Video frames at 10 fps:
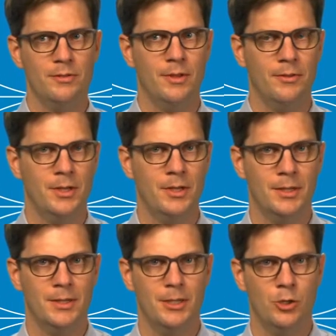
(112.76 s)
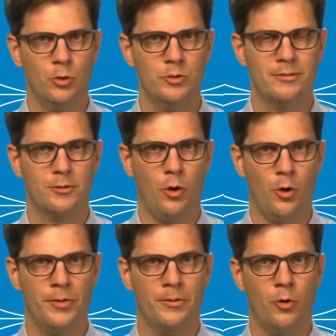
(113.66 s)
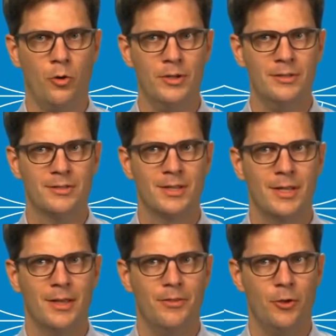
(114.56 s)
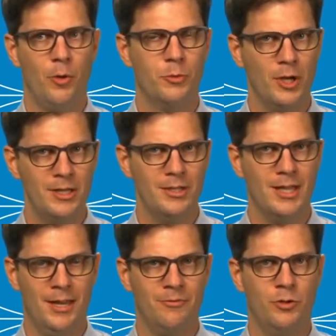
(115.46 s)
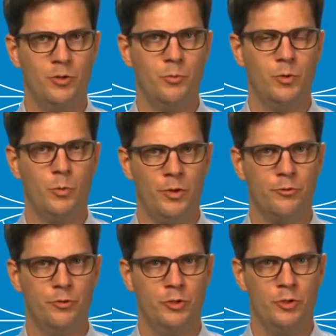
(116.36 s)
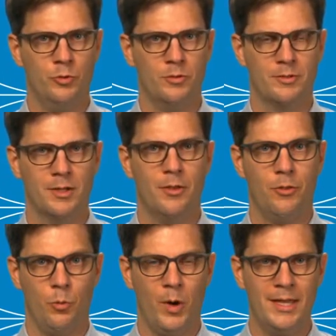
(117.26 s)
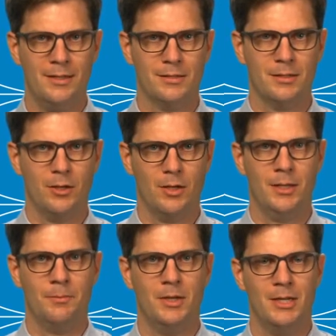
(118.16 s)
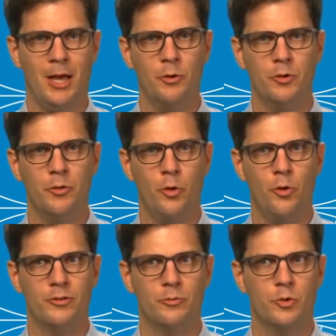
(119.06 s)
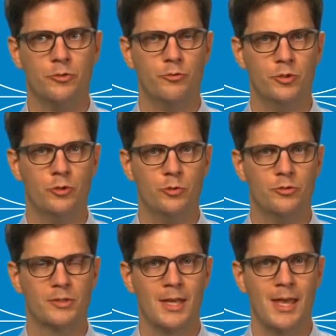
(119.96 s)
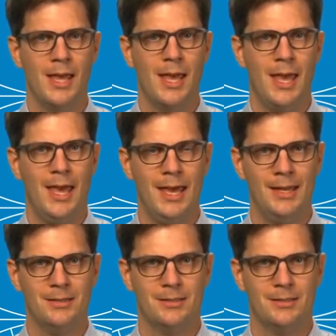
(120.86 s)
the loads on the hoist, the operating envelope was reduced, the weight allowed on the hoist was reduced, and